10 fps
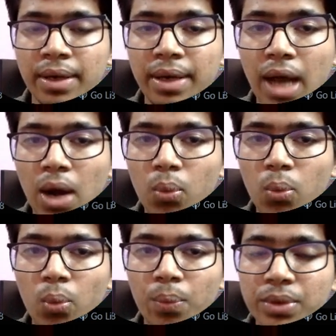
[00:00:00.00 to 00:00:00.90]

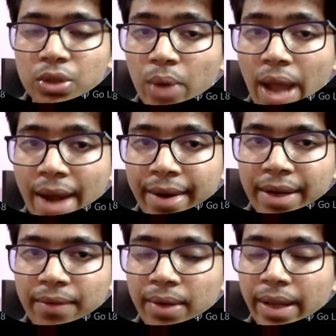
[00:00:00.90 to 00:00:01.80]
Now to add
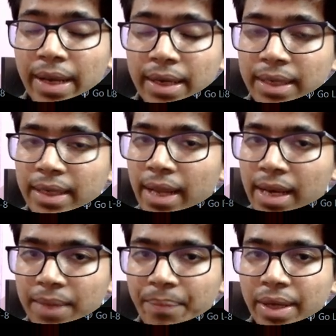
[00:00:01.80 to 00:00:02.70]
any
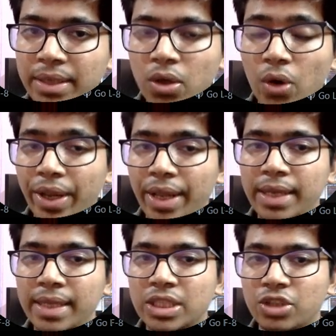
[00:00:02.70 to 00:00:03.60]
element or
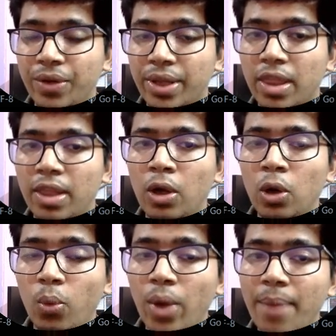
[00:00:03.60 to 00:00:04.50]
any strings,
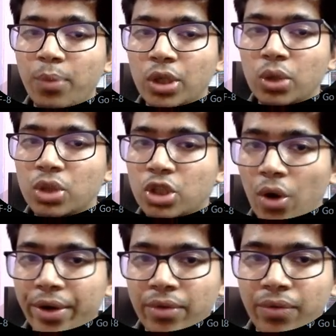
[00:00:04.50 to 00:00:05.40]
we have to use
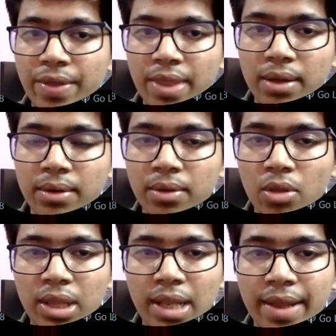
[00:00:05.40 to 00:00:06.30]
.add function.
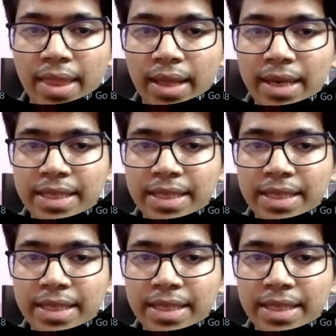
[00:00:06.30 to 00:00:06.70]
Let's say